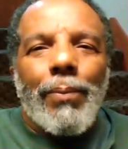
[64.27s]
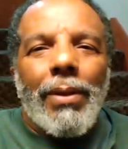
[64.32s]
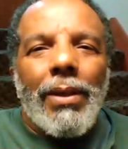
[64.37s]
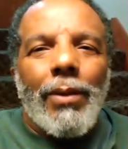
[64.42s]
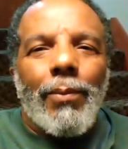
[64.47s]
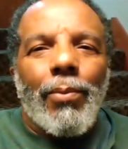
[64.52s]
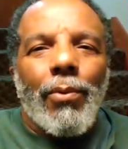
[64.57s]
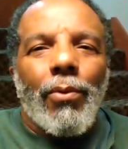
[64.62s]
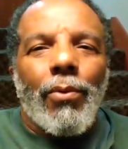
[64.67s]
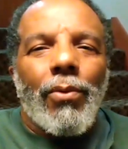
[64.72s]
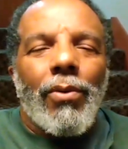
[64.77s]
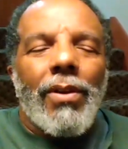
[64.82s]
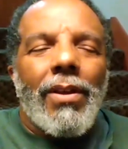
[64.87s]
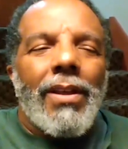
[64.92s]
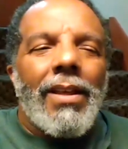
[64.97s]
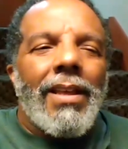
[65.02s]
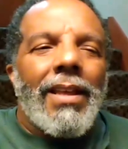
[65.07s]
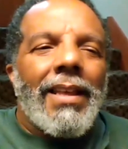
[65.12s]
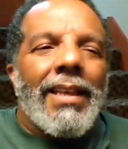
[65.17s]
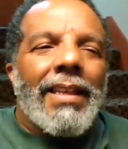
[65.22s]
people
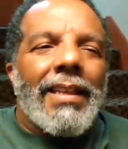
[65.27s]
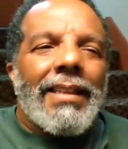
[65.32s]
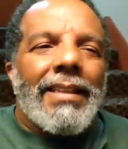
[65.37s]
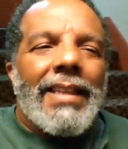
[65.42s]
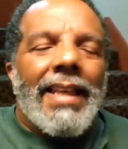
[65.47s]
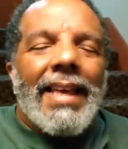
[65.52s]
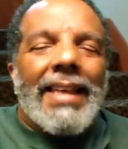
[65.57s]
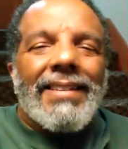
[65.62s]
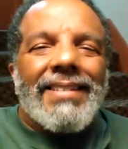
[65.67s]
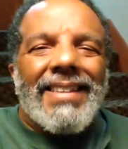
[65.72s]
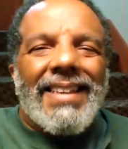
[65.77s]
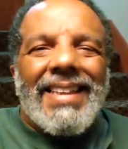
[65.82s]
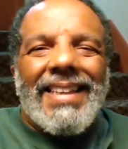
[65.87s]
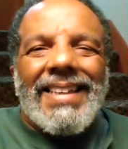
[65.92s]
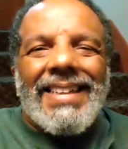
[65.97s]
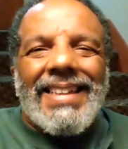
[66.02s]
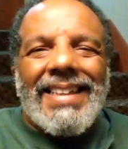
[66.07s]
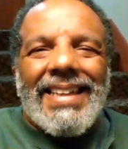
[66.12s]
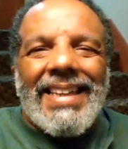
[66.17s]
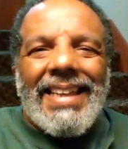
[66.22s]
that's
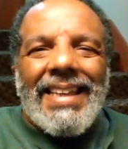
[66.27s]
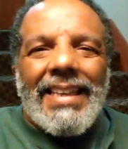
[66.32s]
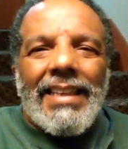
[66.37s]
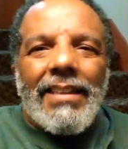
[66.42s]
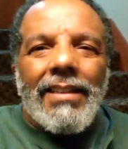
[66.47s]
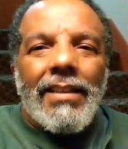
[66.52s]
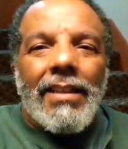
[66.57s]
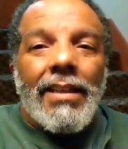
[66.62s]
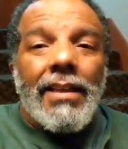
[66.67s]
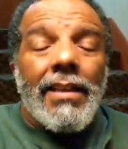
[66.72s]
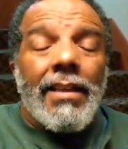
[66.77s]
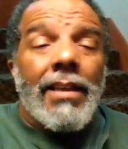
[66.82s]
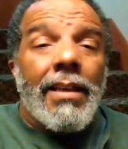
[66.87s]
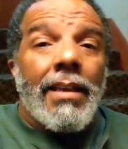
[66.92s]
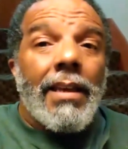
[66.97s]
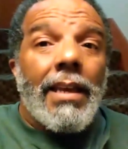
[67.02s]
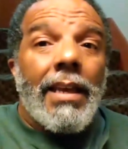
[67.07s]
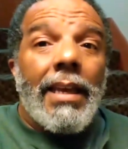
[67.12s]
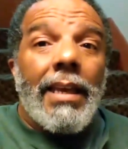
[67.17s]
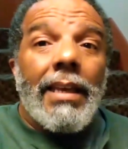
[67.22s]
in need
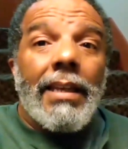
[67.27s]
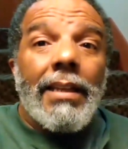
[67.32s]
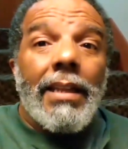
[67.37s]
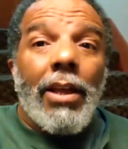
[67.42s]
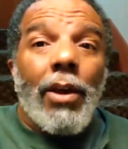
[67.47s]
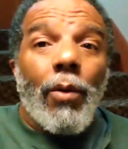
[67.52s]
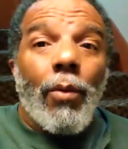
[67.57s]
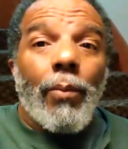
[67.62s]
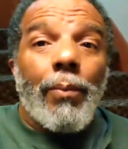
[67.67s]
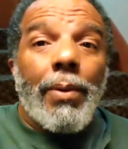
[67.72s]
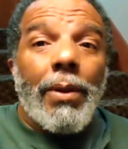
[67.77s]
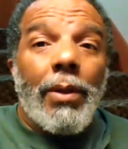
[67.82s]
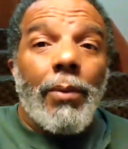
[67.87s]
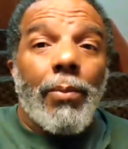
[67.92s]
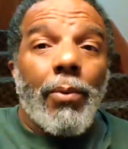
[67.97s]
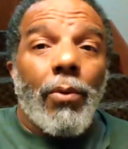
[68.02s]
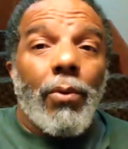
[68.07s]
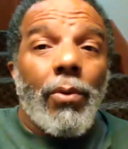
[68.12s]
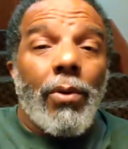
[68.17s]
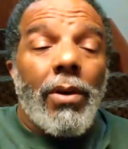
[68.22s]
and help
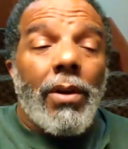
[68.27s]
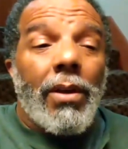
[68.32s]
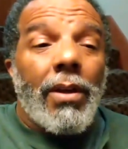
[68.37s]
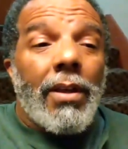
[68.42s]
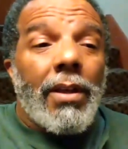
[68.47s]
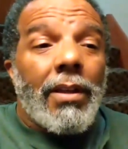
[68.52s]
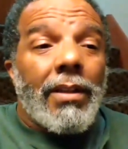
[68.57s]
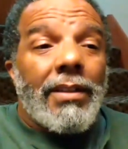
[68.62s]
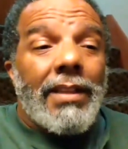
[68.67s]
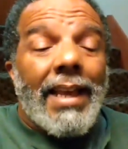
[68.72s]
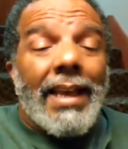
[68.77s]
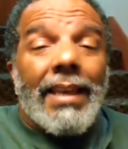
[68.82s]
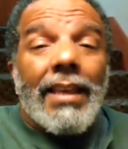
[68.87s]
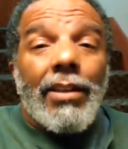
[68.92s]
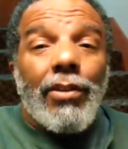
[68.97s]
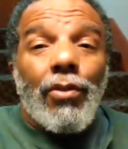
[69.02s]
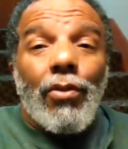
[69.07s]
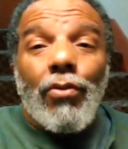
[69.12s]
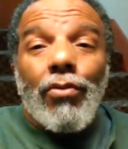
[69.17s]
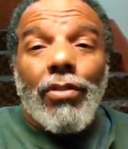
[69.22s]
people that
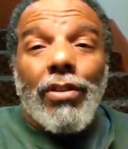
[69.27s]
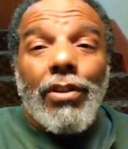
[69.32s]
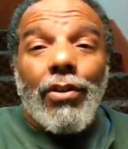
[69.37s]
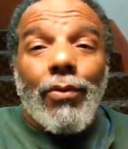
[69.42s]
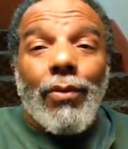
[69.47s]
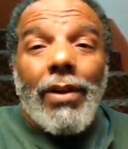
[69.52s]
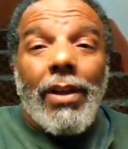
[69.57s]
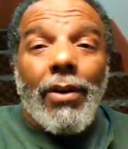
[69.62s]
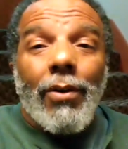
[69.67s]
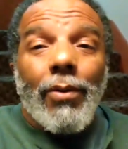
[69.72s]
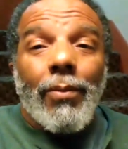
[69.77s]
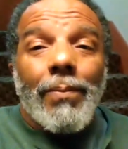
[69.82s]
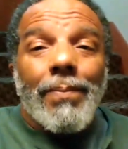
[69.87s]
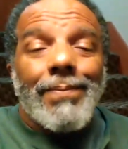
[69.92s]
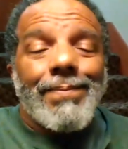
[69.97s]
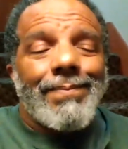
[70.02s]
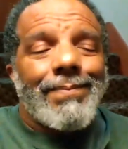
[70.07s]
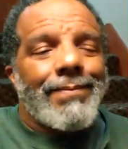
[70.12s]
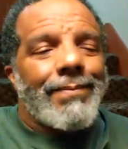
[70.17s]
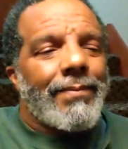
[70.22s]
can use a little help.
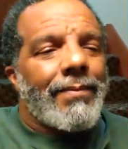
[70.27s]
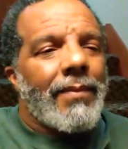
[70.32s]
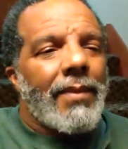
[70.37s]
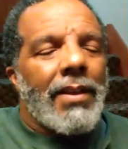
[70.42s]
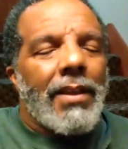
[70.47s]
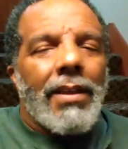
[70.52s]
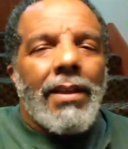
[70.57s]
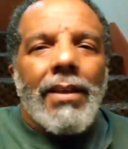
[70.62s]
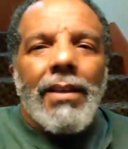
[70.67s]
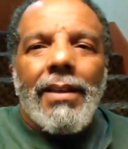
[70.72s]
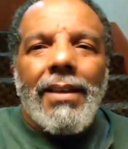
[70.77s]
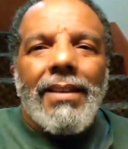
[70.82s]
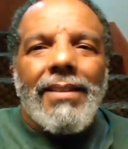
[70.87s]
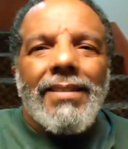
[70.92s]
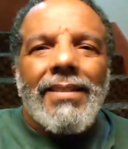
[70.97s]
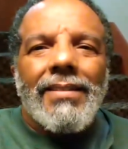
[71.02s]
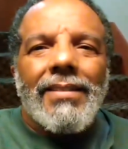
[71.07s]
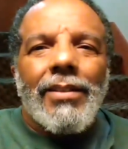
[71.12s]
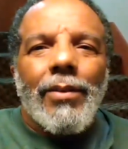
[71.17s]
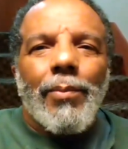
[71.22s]

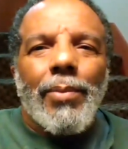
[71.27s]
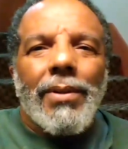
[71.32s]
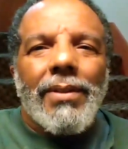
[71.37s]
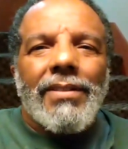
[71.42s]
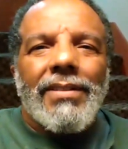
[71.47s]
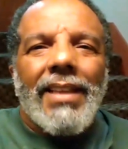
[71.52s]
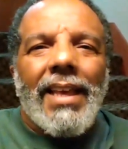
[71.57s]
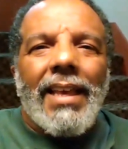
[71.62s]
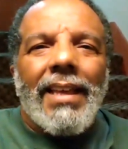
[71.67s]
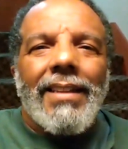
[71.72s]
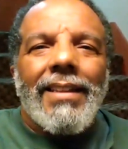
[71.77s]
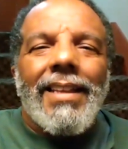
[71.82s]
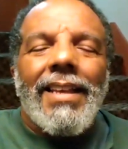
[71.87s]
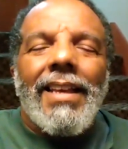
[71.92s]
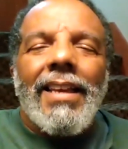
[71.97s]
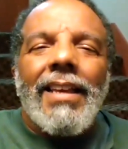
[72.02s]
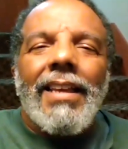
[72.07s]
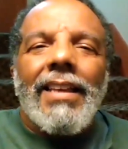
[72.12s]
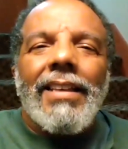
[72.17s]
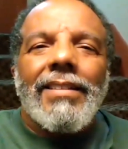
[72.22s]
It's as simple as that.
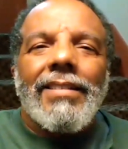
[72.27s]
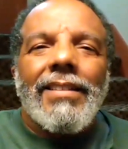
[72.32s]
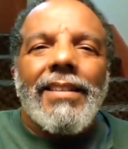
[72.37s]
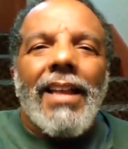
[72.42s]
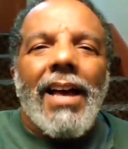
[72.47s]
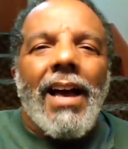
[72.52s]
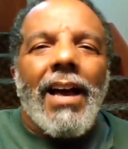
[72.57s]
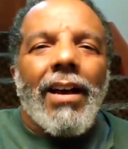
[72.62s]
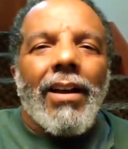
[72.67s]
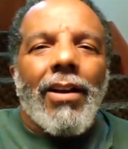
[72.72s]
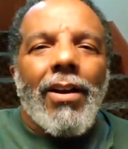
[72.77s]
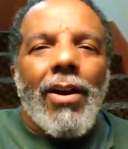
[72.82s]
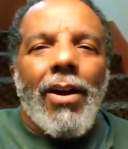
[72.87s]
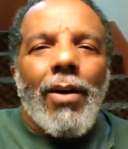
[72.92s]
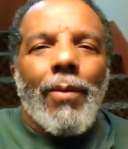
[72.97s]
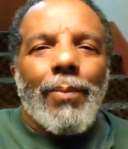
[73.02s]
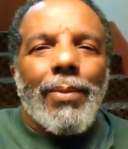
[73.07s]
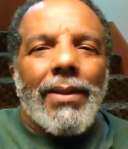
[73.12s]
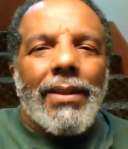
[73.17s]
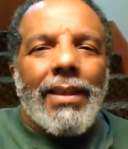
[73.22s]
It's not
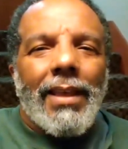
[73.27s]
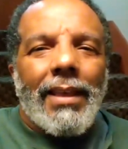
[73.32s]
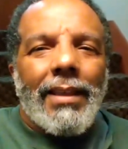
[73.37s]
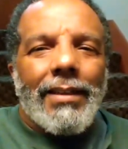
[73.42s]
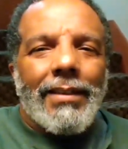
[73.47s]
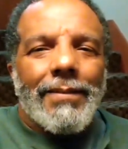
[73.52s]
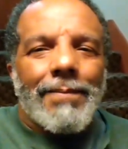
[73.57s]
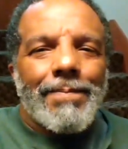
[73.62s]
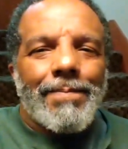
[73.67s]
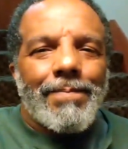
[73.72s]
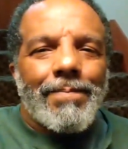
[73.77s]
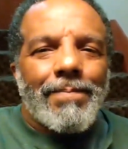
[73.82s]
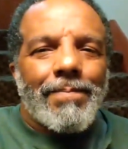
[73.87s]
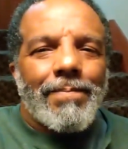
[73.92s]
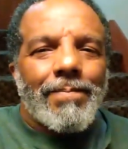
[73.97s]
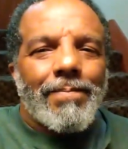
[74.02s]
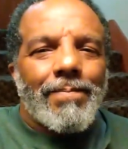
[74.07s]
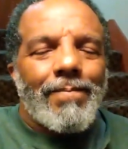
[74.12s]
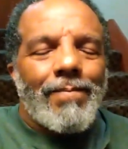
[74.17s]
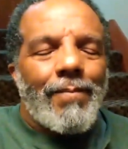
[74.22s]
complicated.
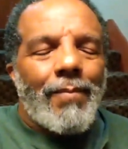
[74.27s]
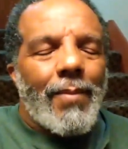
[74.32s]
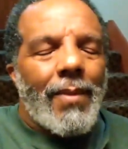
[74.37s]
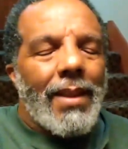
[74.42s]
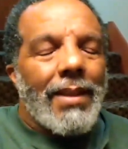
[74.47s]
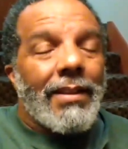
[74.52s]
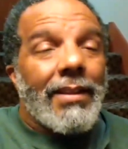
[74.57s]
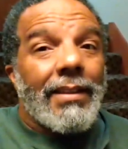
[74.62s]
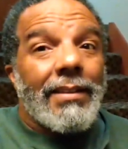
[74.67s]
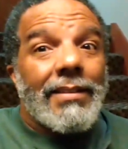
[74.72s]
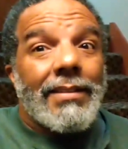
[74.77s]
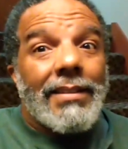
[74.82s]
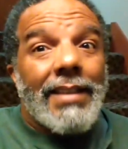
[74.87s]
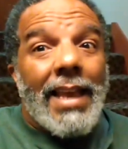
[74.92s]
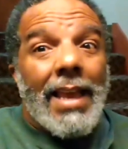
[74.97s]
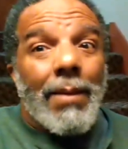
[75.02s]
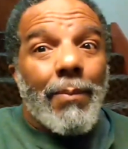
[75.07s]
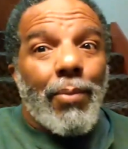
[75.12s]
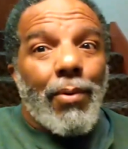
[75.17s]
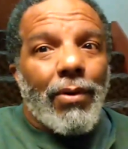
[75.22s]
The
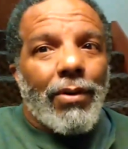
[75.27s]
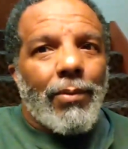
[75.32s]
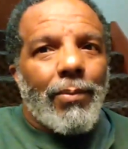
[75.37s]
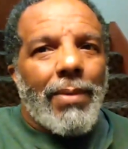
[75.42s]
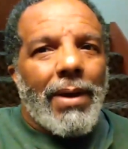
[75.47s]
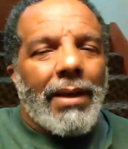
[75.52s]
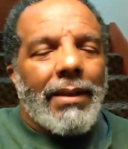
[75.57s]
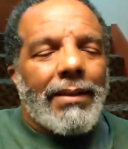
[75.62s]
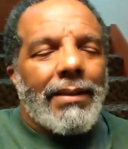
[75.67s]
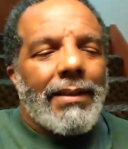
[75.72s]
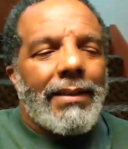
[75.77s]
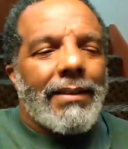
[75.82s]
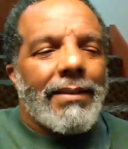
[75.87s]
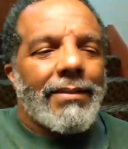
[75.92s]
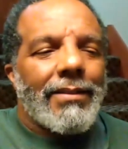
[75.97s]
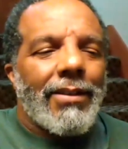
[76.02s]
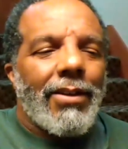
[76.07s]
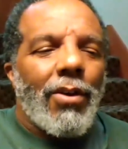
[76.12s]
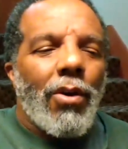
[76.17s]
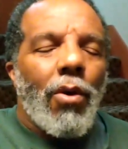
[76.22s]
sad part about it is
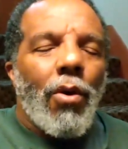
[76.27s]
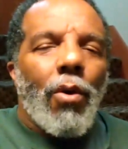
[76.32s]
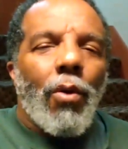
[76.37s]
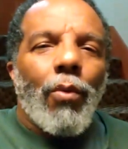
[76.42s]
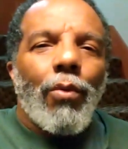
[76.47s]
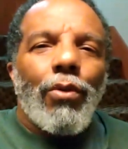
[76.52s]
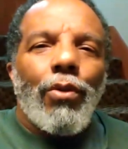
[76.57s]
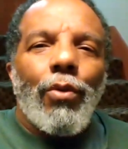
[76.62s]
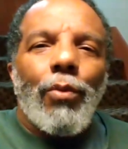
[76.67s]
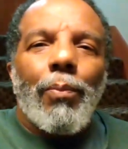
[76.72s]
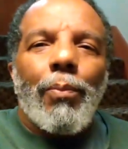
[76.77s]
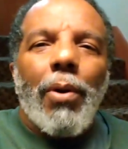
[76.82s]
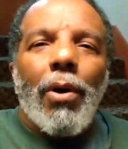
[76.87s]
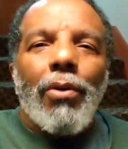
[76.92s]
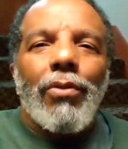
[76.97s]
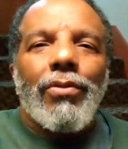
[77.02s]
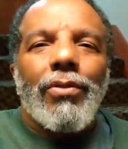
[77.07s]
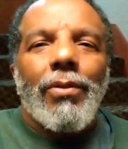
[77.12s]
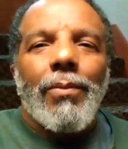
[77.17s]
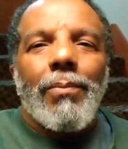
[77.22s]
when you
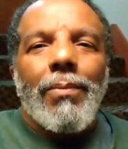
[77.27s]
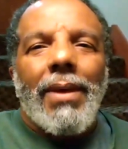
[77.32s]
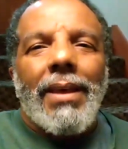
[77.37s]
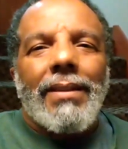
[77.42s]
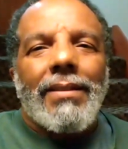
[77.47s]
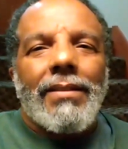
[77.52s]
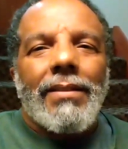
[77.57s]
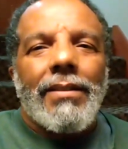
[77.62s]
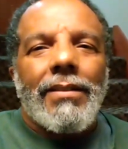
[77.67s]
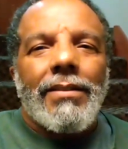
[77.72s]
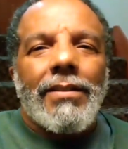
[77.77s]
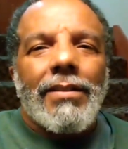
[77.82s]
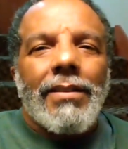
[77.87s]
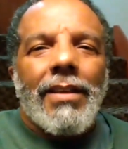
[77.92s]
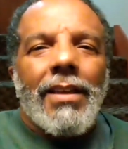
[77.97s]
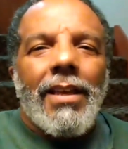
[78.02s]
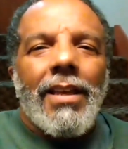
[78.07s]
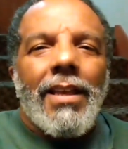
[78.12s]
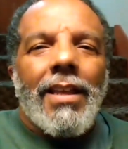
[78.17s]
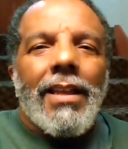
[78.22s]
post a message
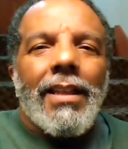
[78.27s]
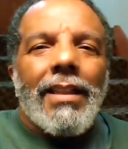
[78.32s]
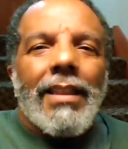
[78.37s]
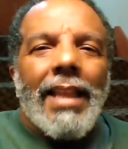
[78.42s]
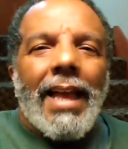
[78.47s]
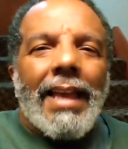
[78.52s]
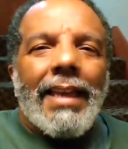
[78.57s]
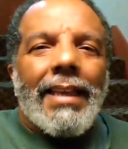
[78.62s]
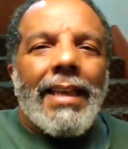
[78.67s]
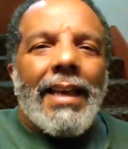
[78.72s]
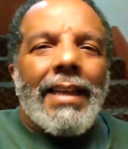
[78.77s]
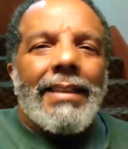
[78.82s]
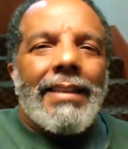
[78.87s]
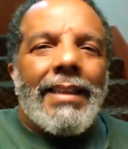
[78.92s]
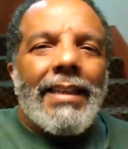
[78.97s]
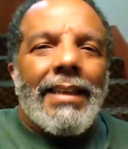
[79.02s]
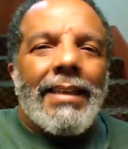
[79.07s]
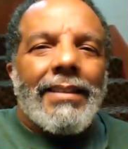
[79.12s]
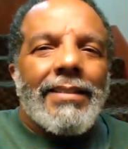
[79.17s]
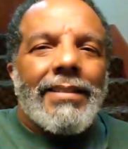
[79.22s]
like I
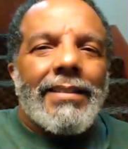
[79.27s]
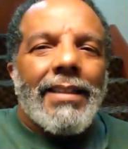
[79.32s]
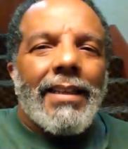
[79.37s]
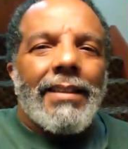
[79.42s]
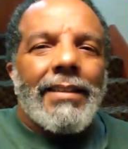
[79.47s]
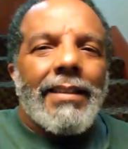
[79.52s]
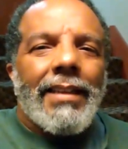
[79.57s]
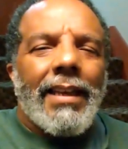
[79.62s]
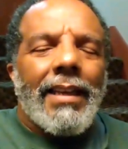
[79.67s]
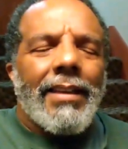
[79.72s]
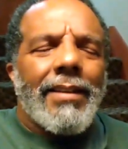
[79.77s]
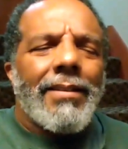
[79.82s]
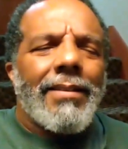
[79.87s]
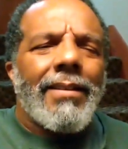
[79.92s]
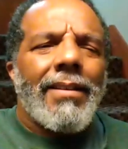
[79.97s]
did Sunday,